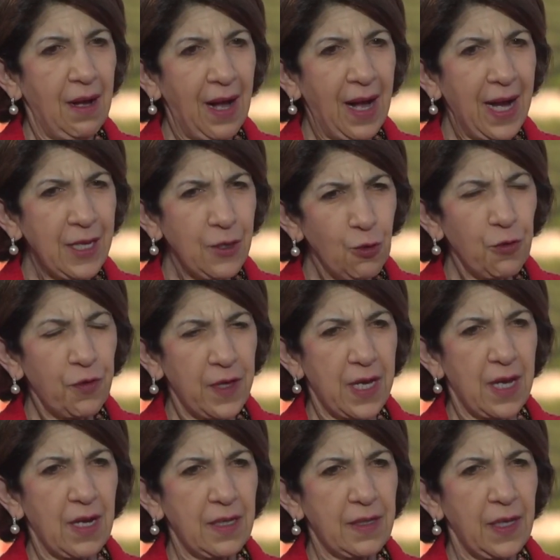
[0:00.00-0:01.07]
I do
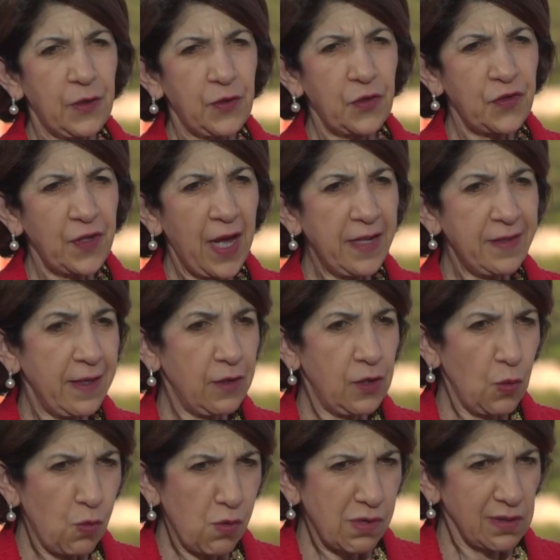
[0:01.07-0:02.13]
think that society and
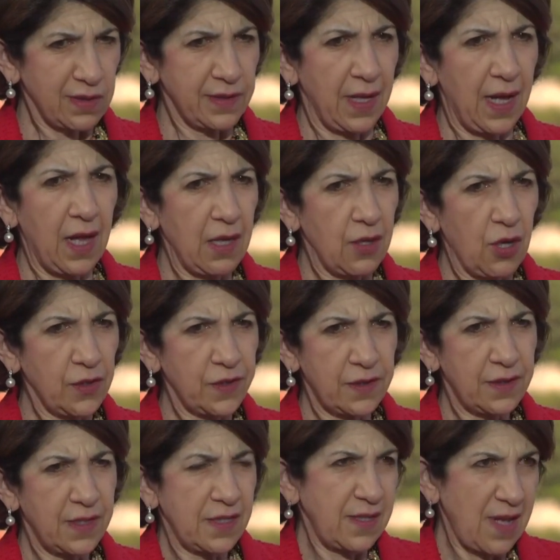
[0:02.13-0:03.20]
the world are not
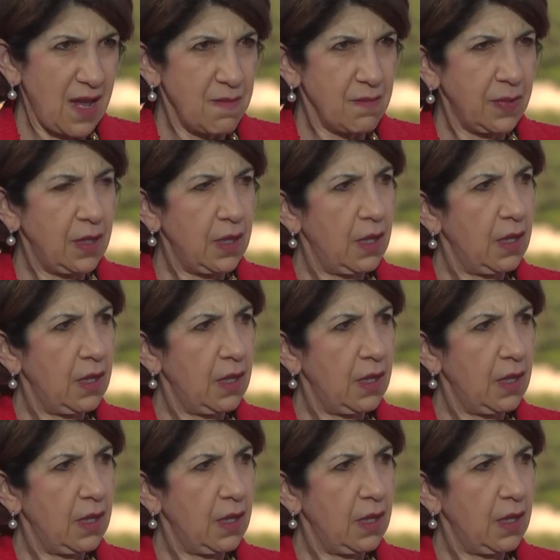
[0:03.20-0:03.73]
the same.